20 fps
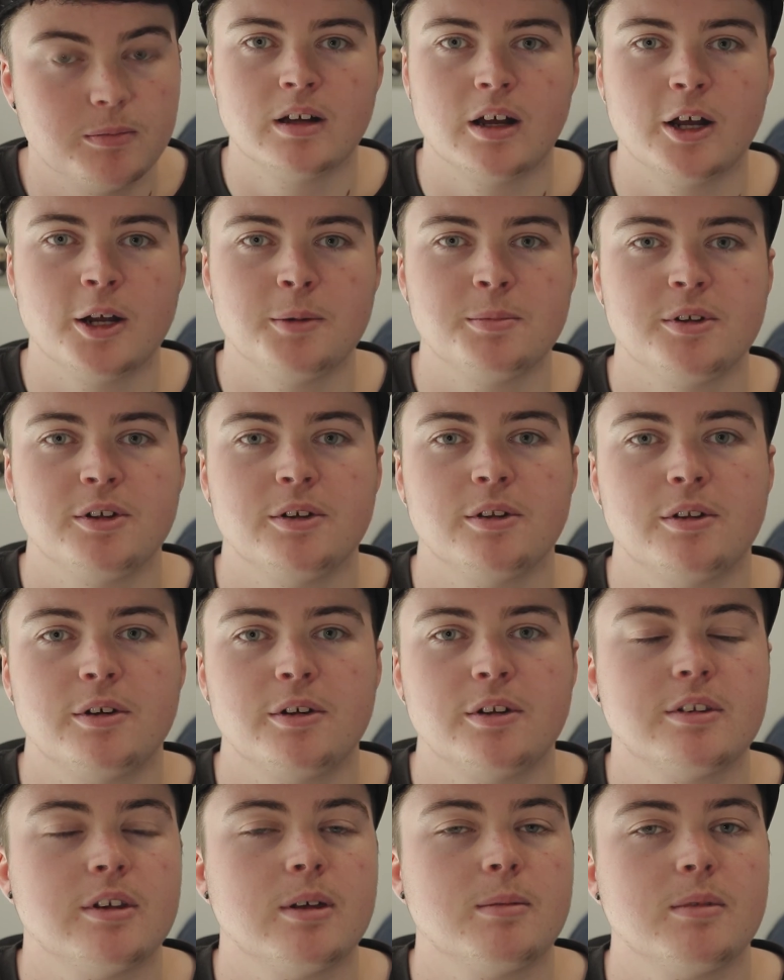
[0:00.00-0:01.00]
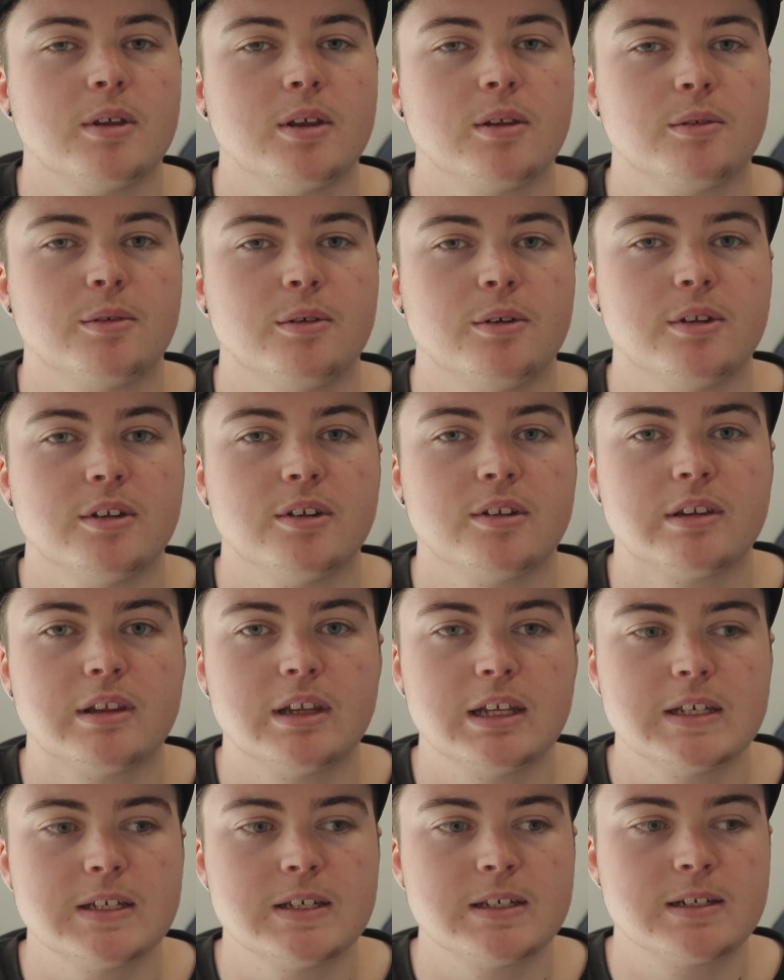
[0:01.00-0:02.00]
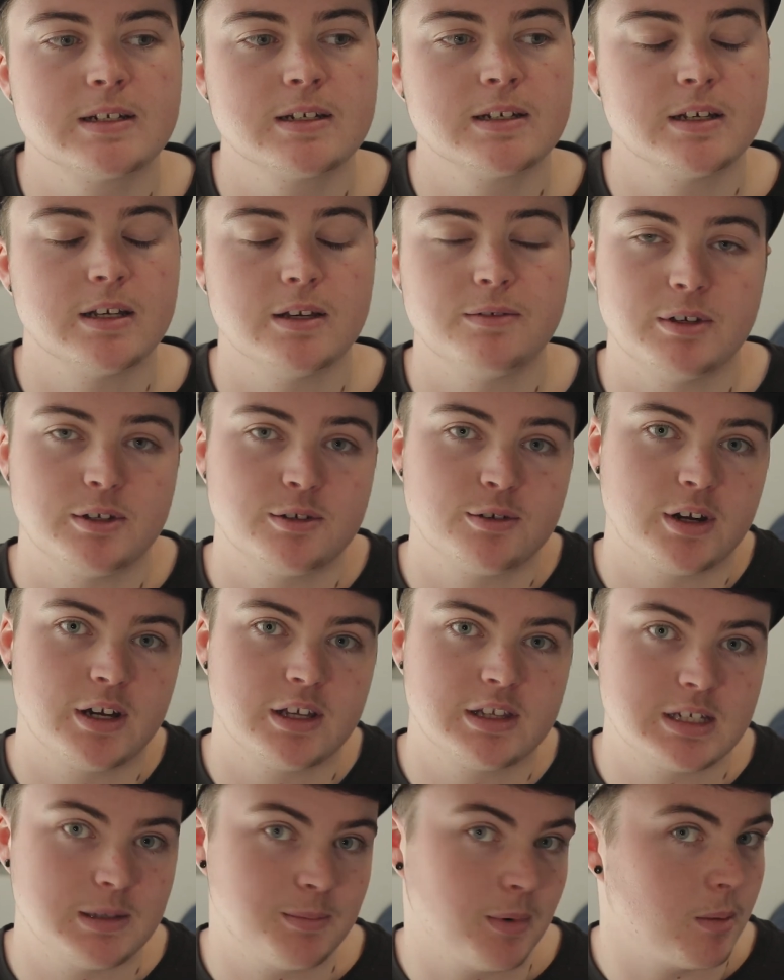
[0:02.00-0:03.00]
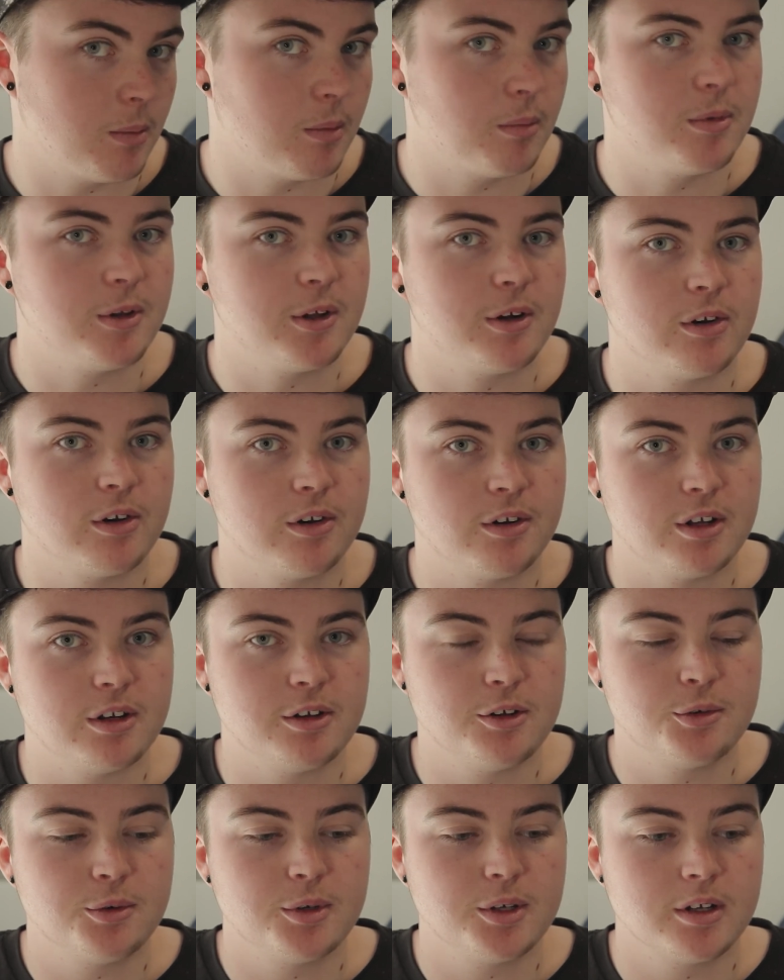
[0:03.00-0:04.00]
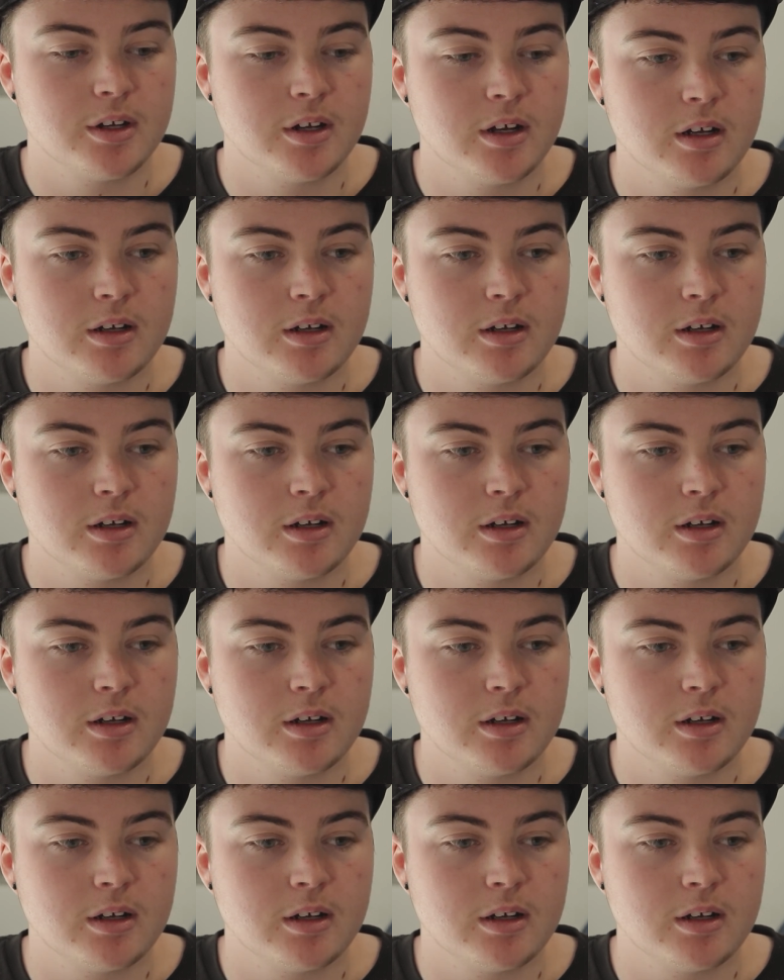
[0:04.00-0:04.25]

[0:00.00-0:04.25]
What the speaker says: I hope you learnt something through this list. If you're trans, you probably already knew it,